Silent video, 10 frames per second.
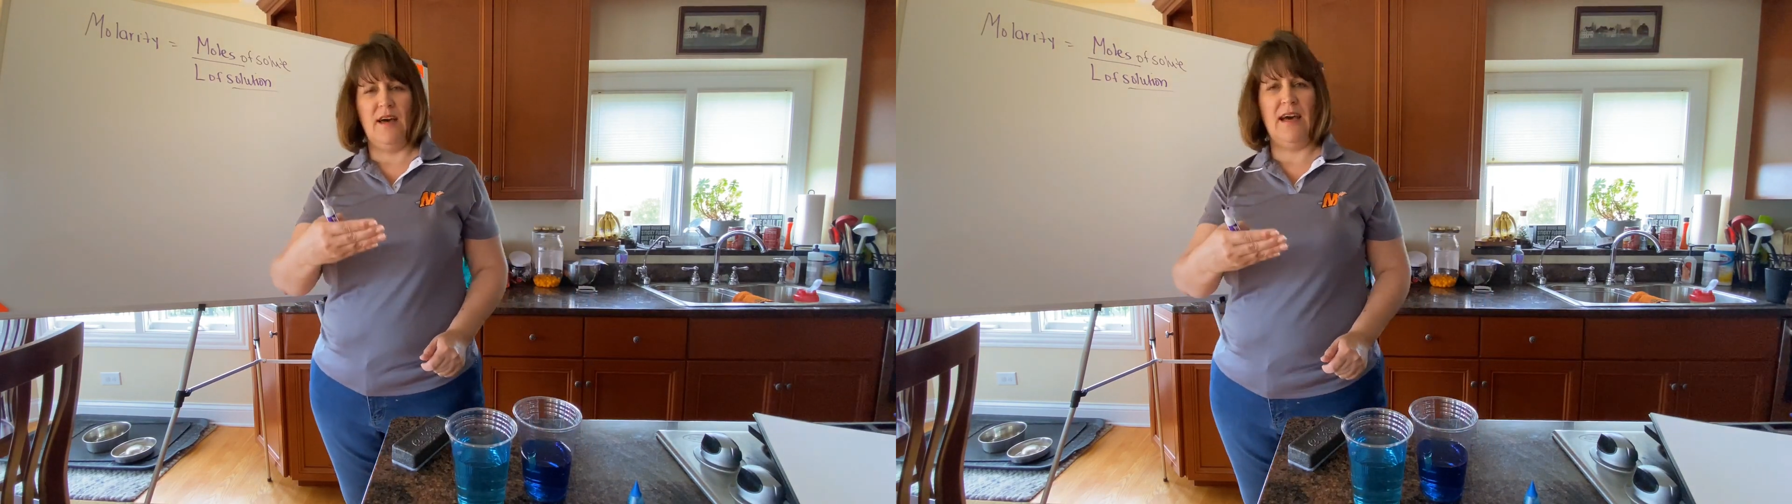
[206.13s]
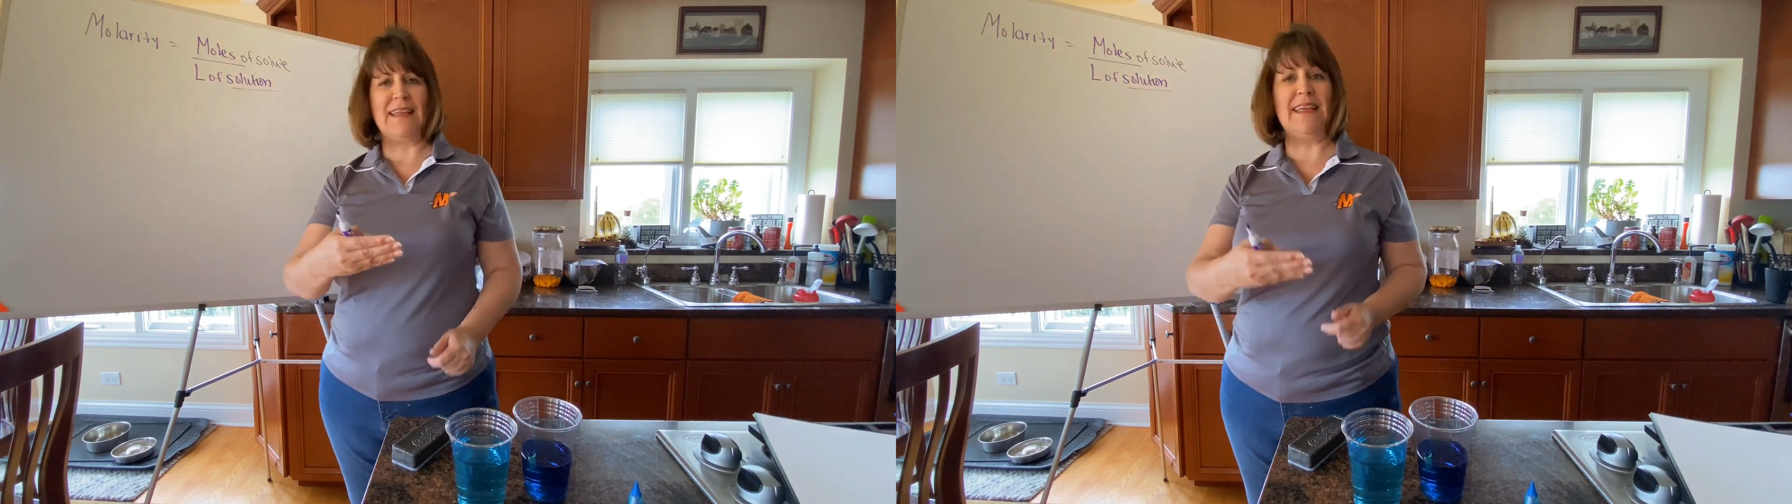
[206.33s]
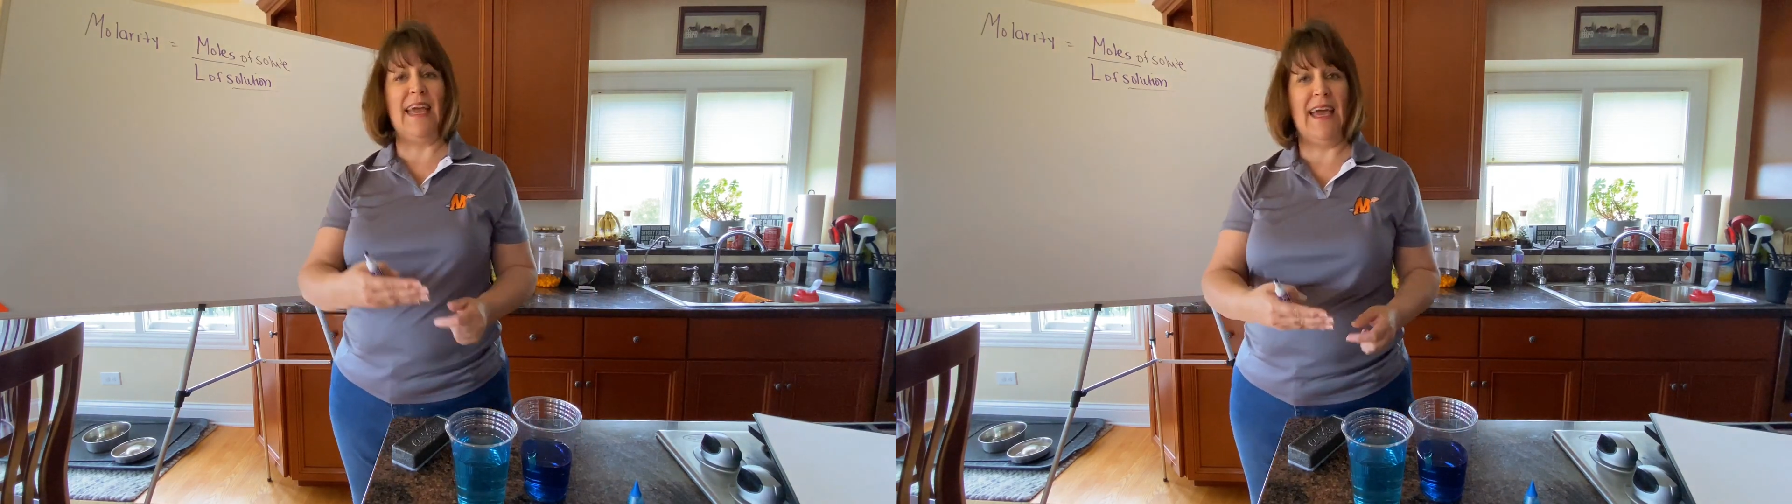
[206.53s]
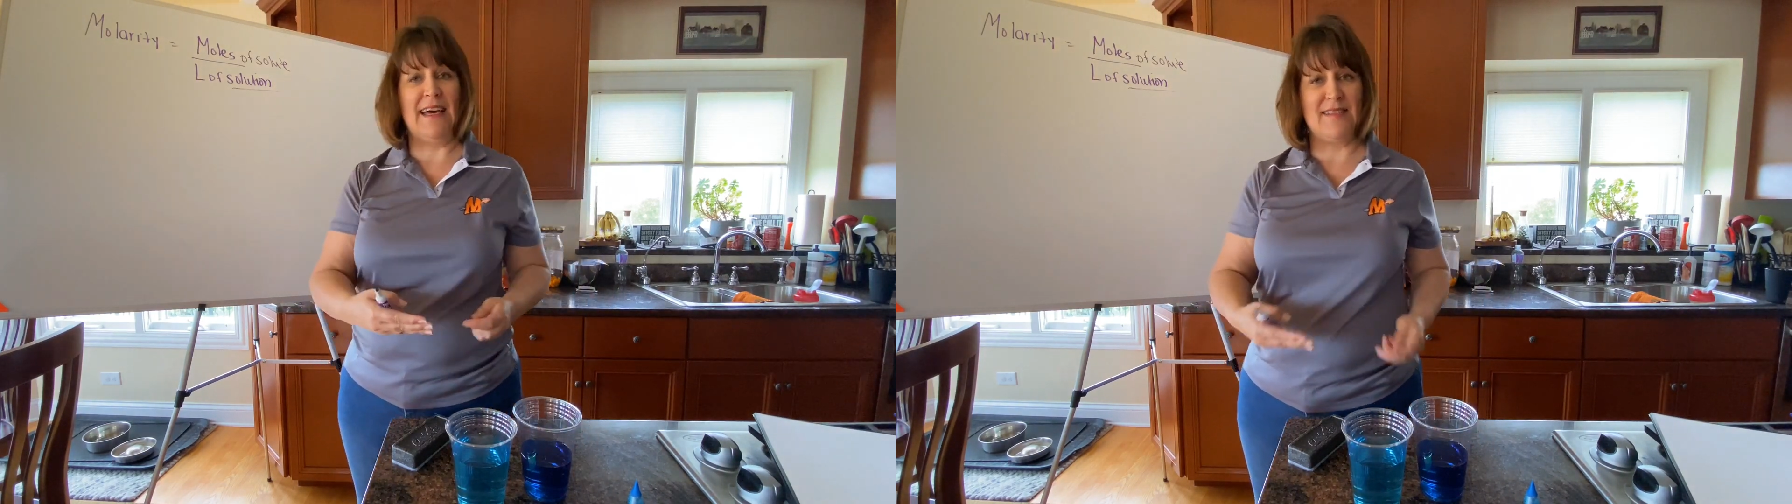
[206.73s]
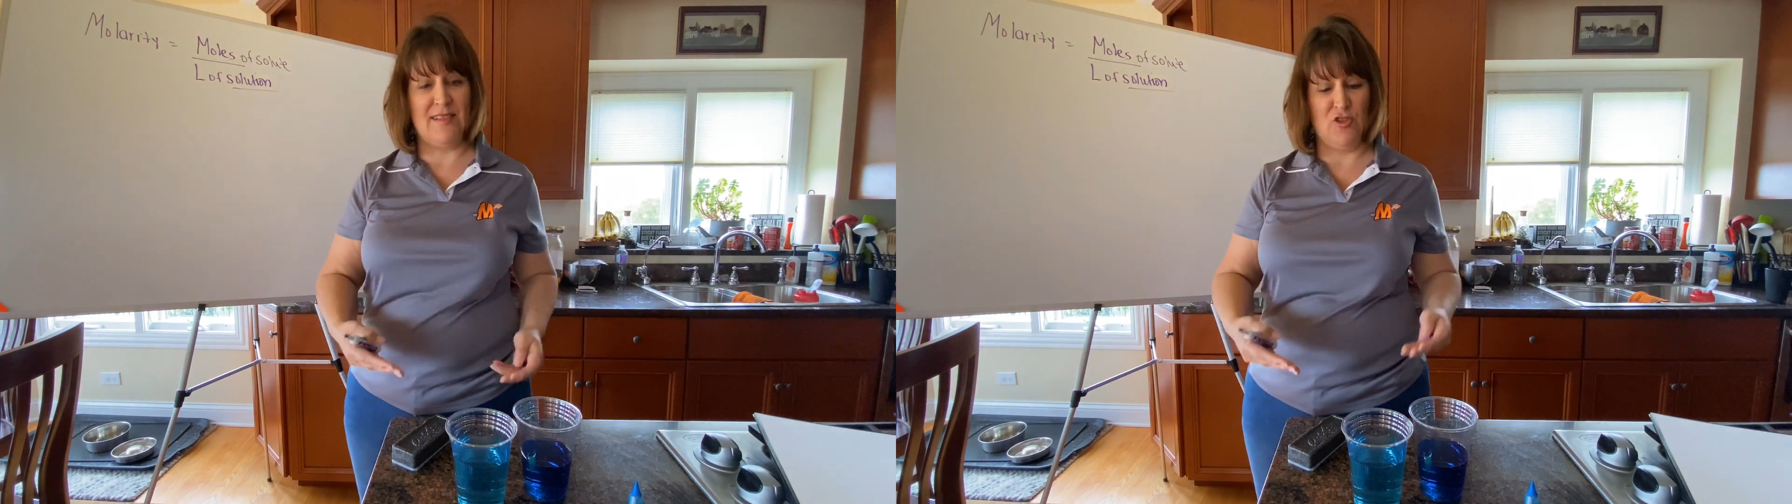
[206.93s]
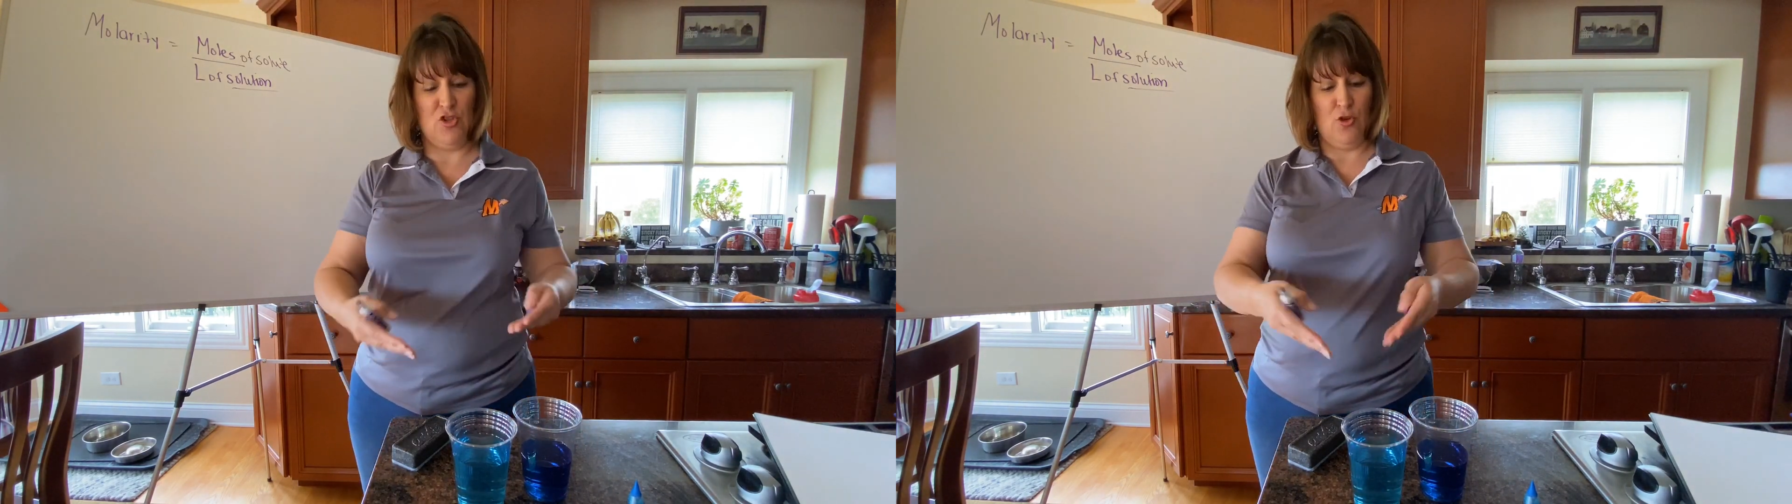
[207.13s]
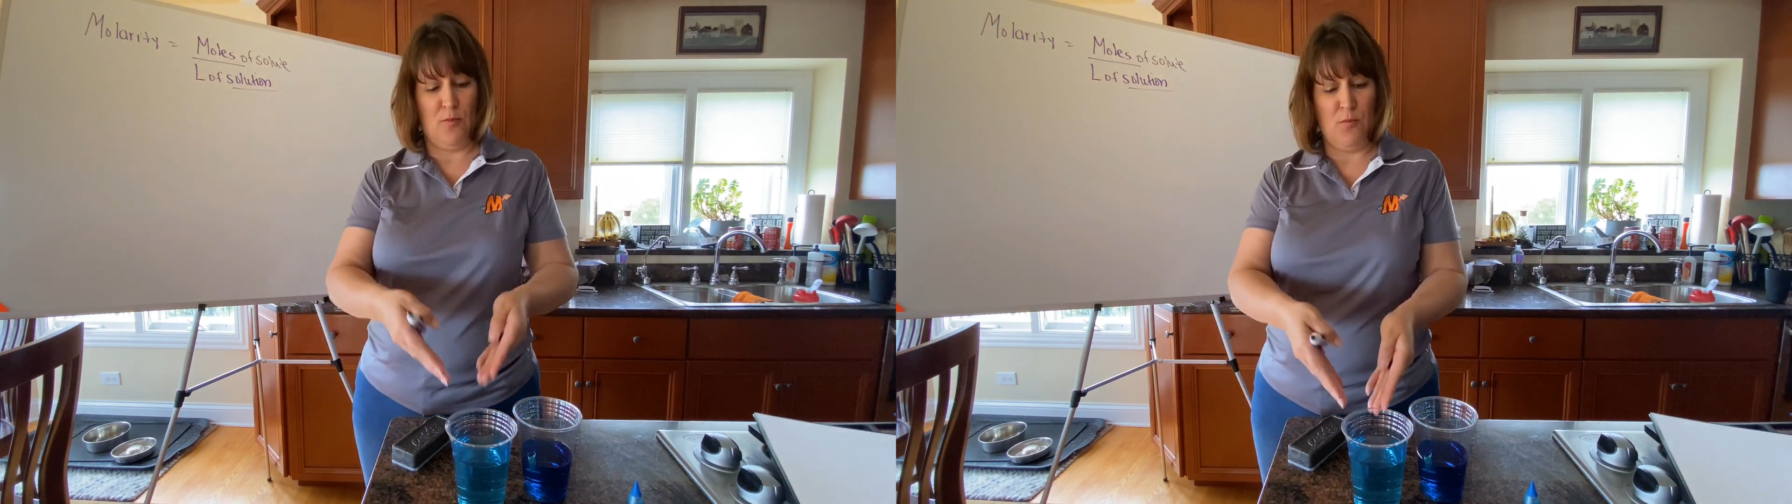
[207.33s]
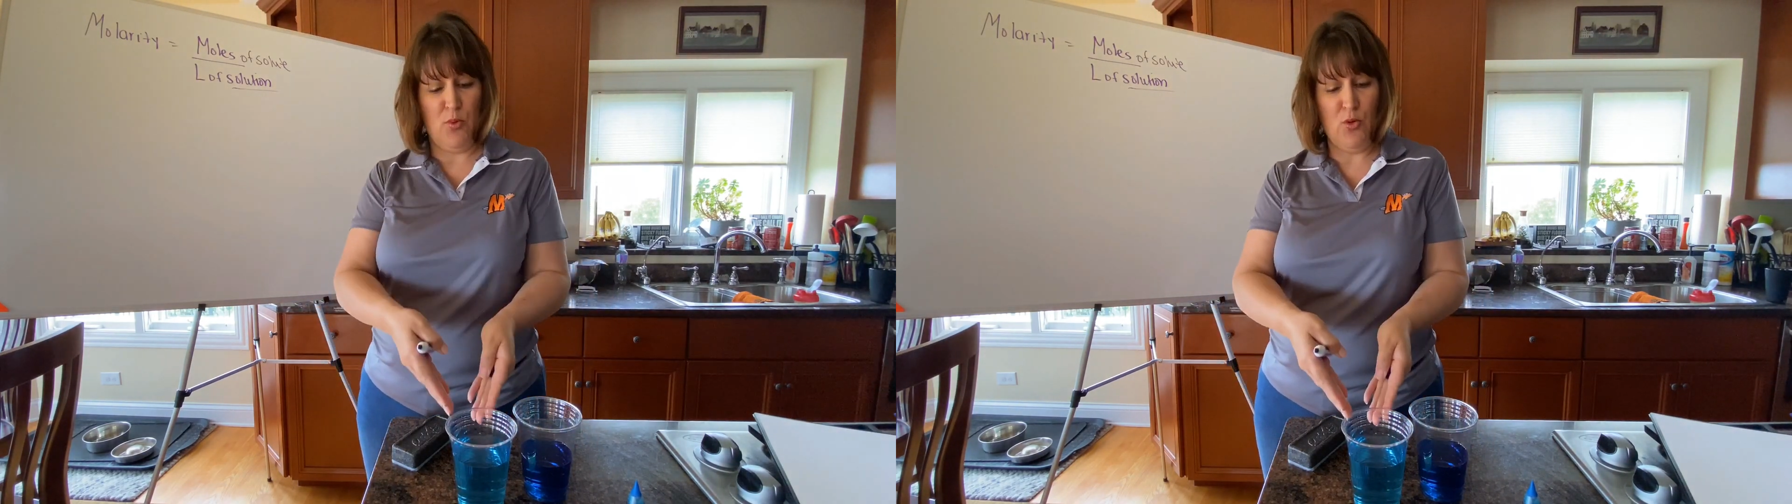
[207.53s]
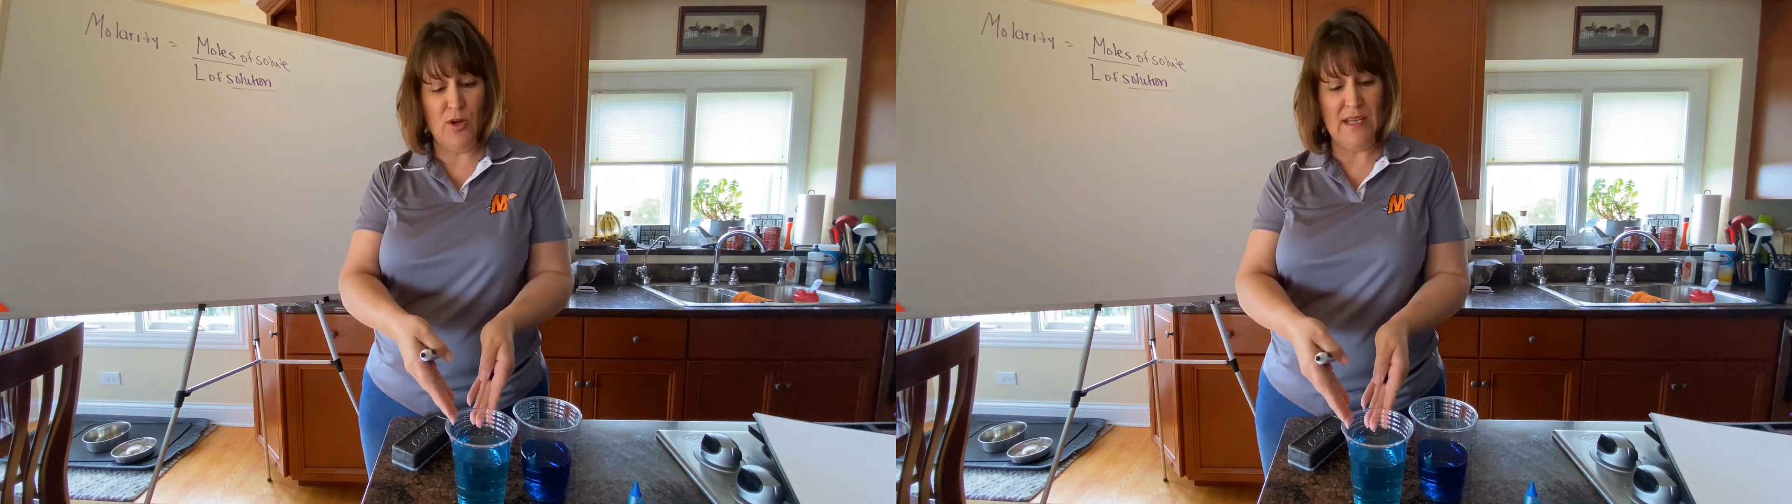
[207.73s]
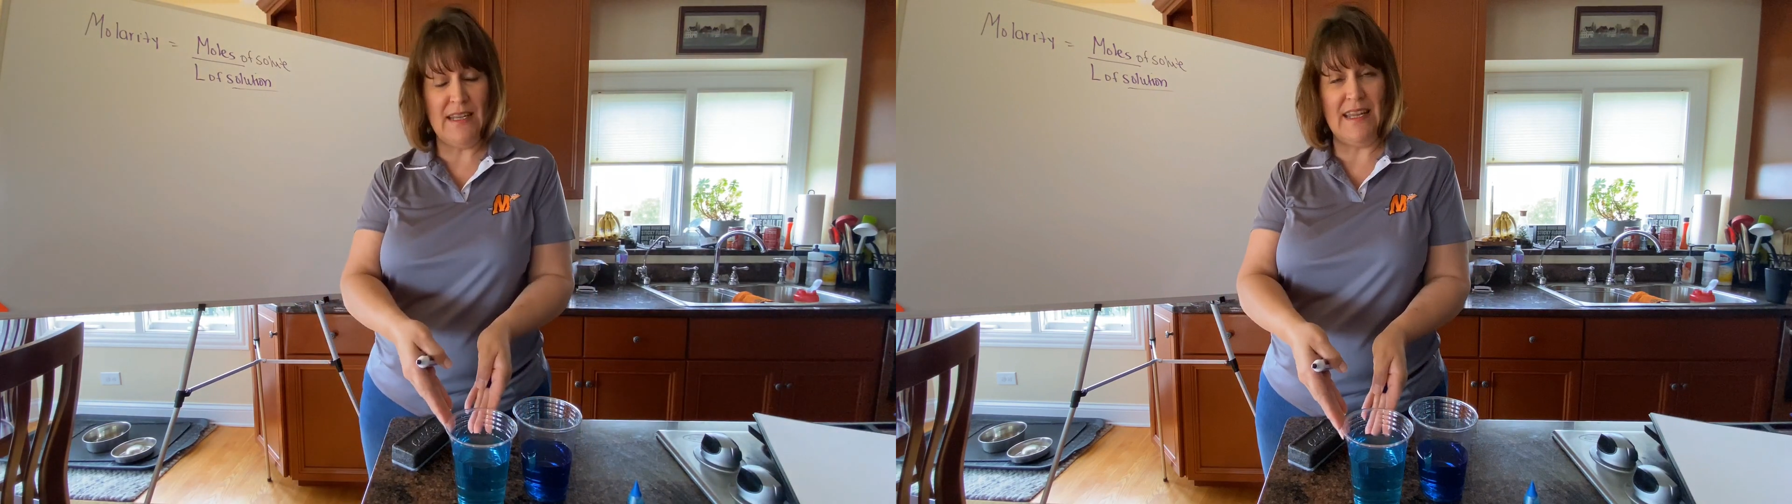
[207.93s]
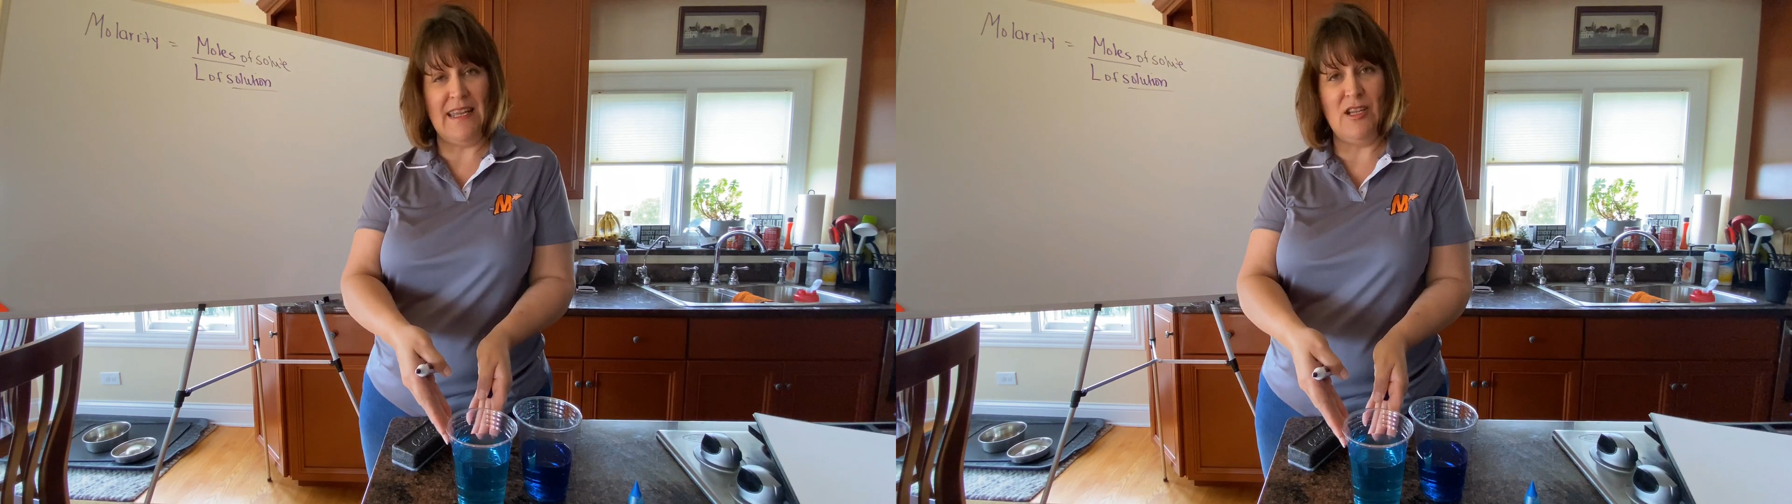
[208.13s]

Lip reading: a gas that you're putting